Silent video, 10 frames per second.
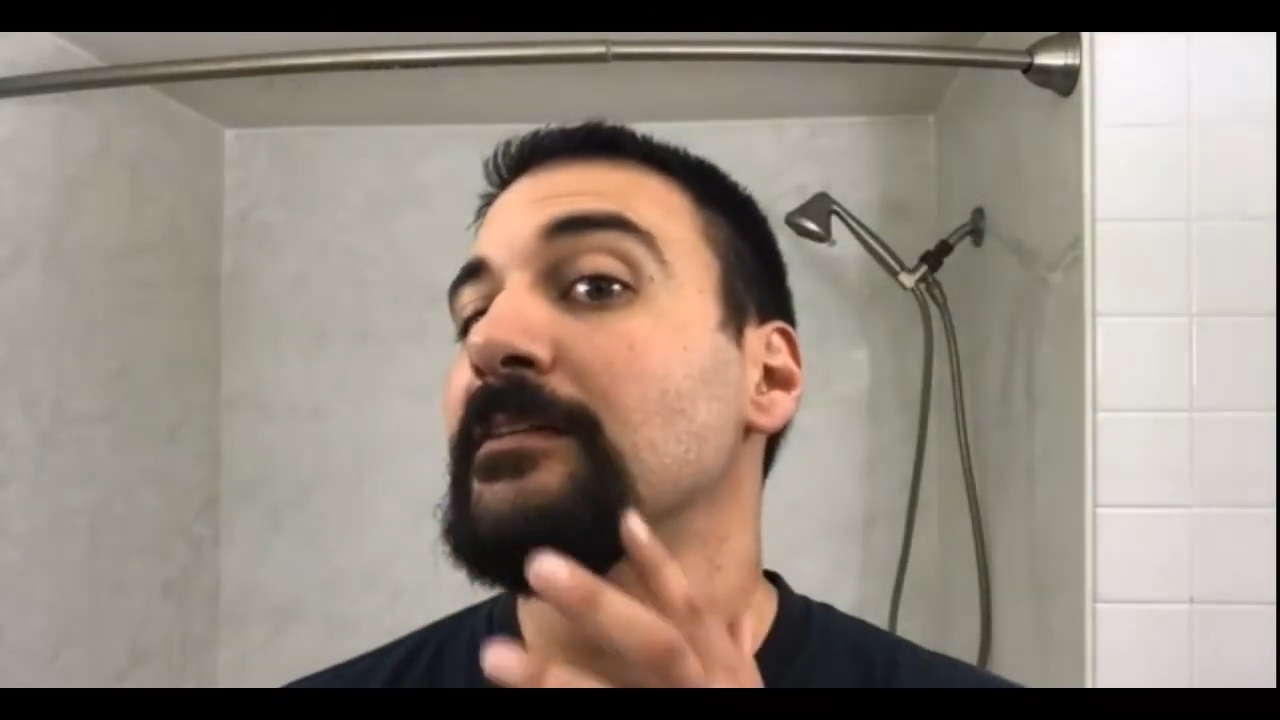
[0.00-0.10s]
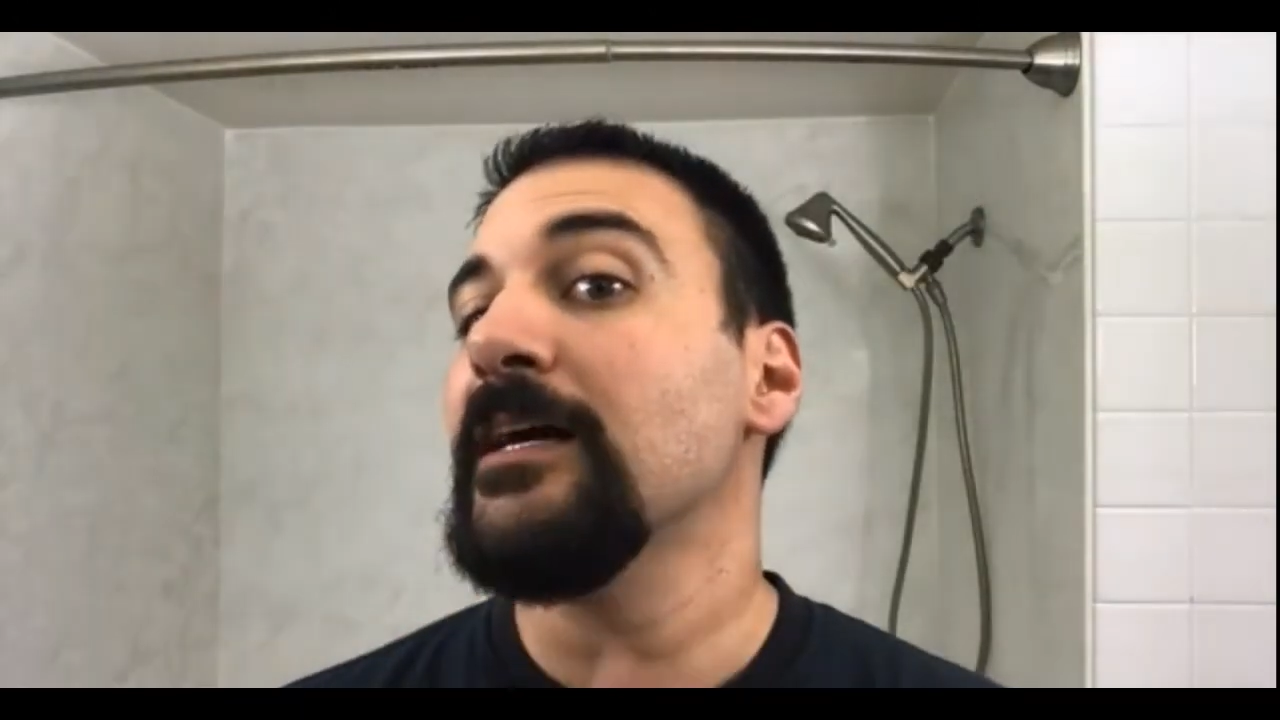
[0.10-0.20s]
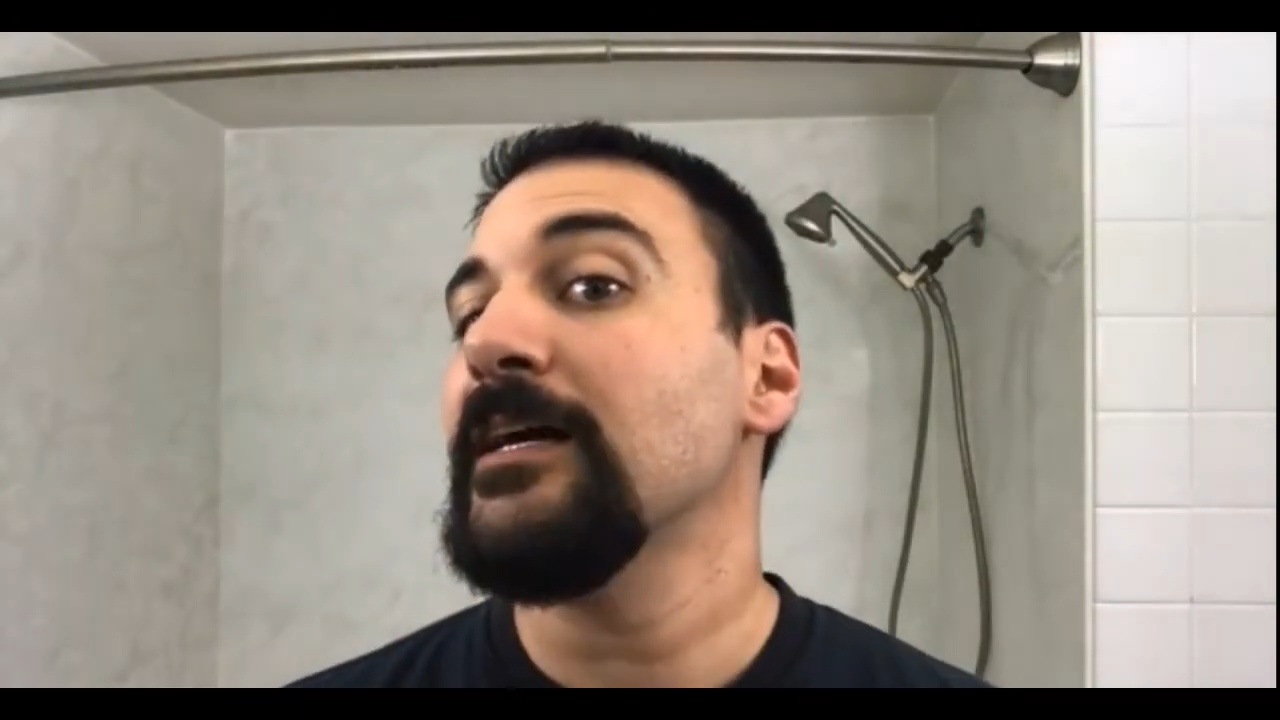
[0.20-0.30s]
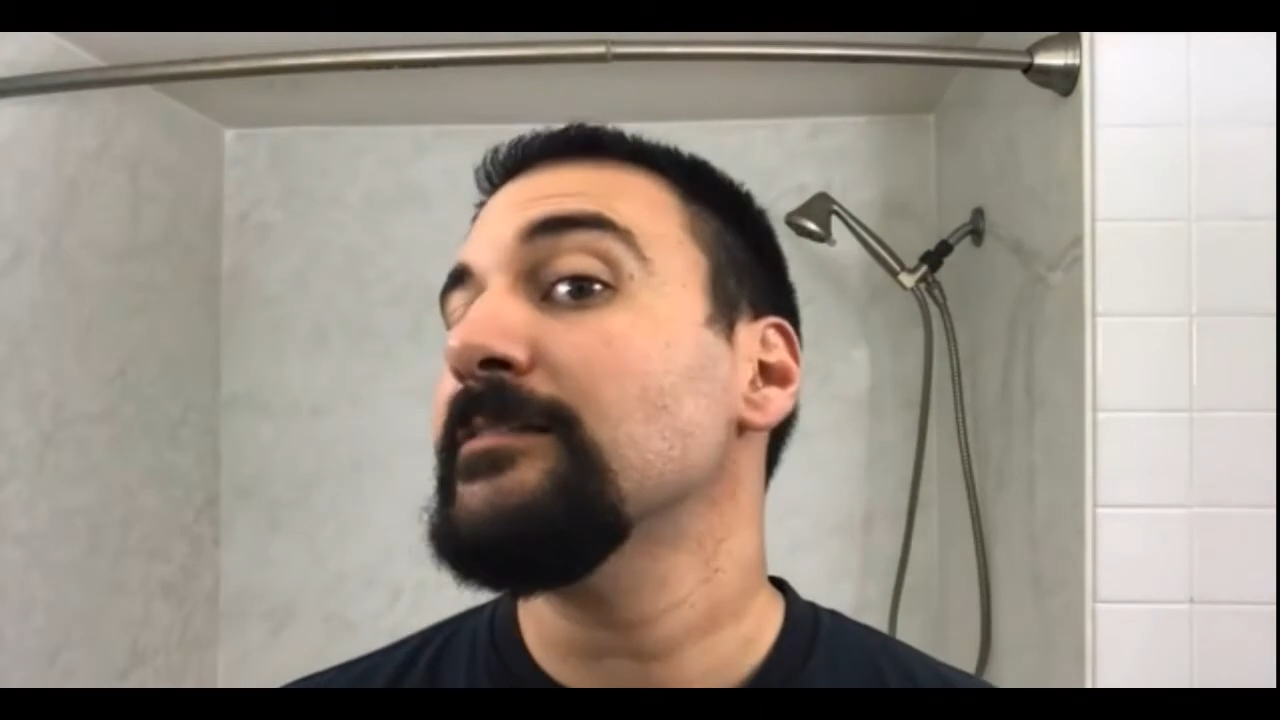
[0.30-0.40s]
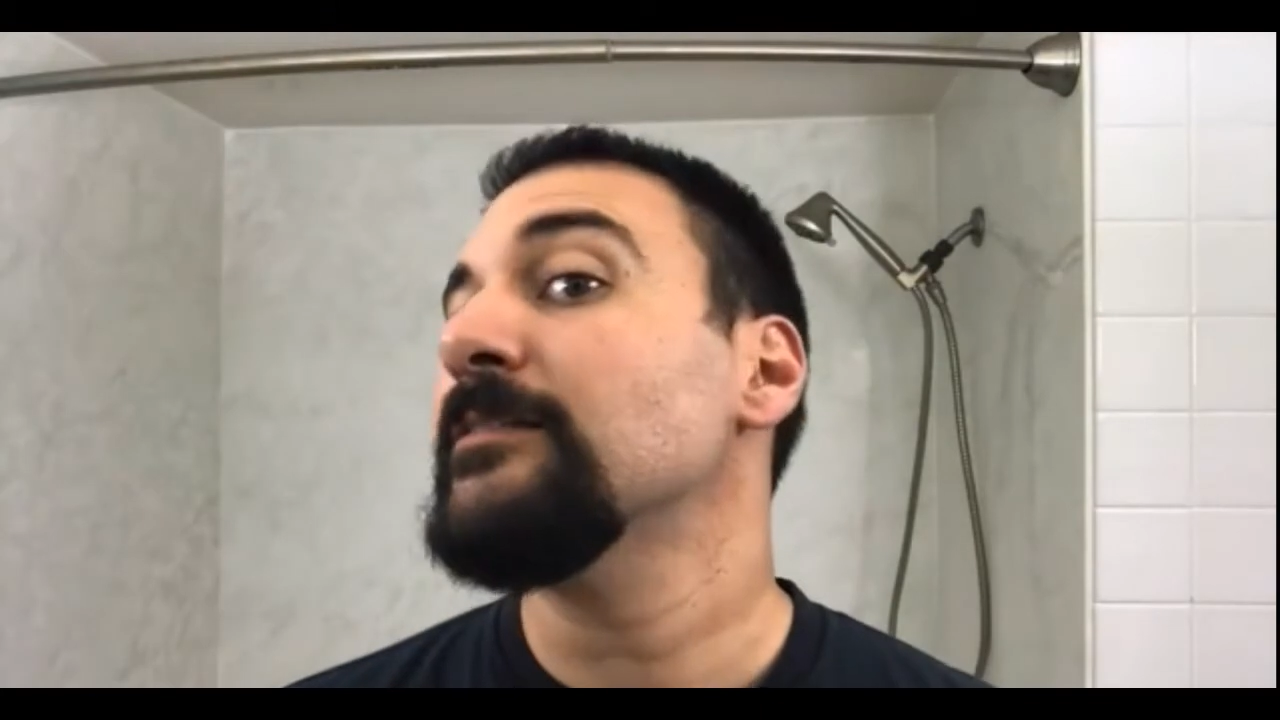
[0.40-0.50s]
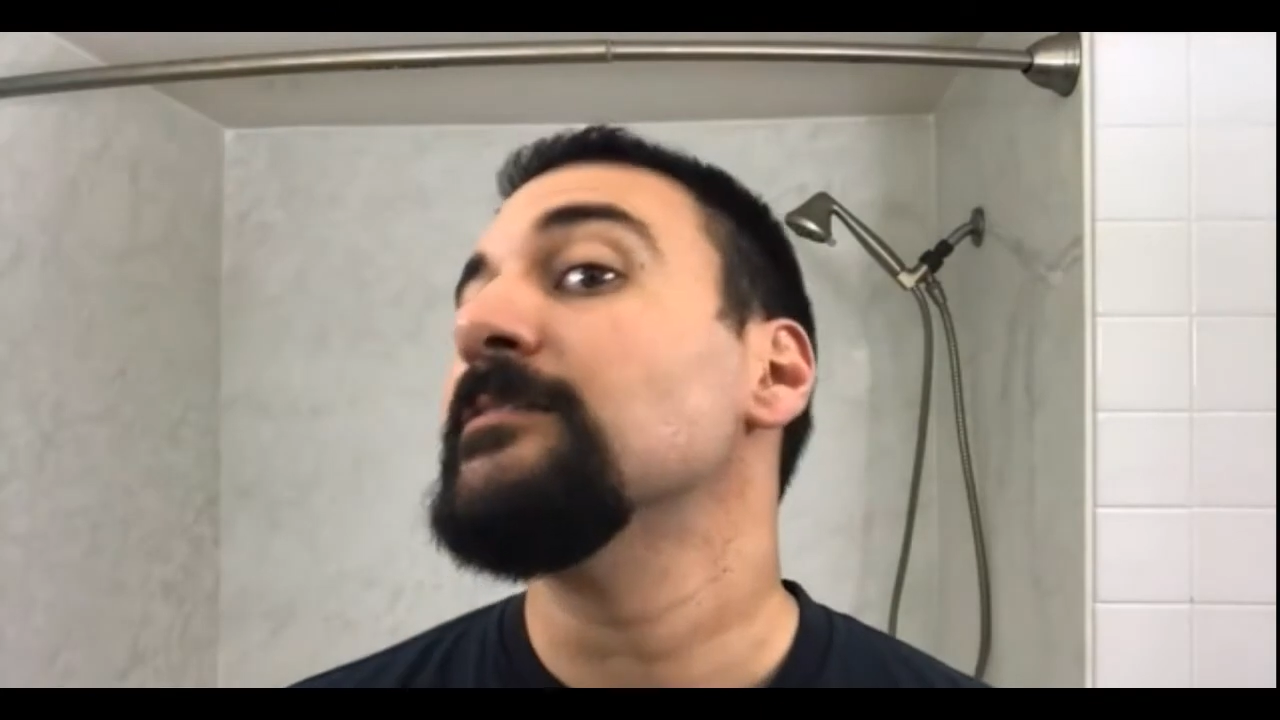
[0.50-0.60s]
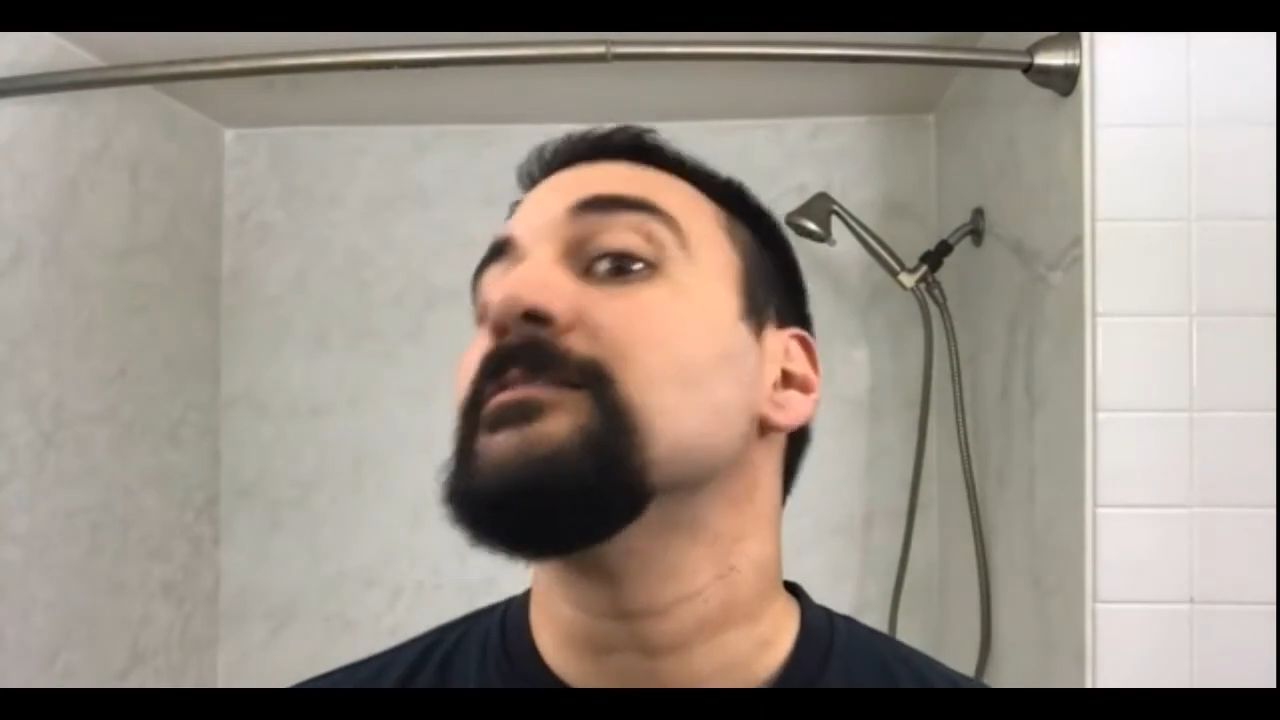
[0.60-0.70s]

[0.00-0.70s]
lines on the